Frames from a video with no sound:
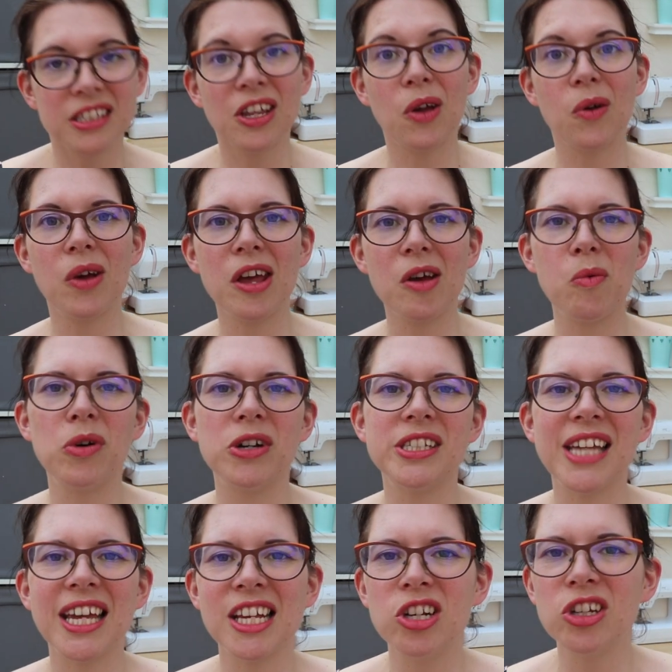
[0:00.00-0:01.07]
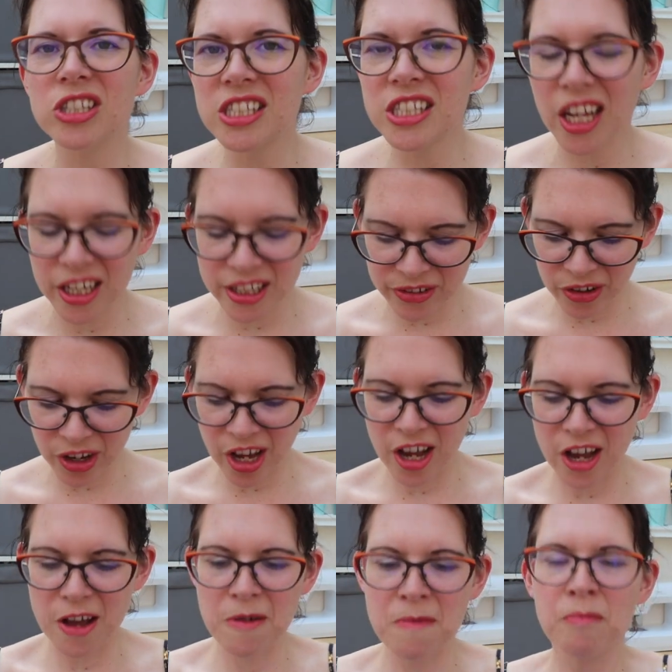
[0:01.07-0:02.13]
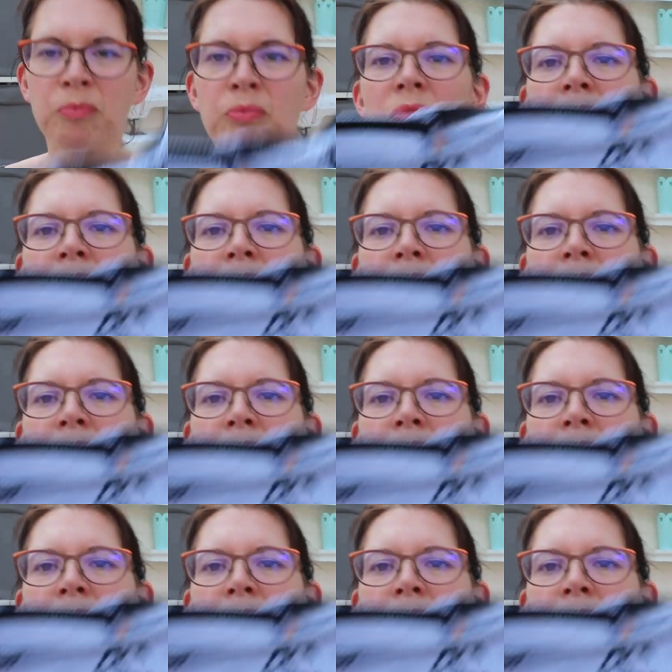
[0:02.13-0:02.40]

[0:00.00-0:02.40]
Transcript: so it was a good size for her.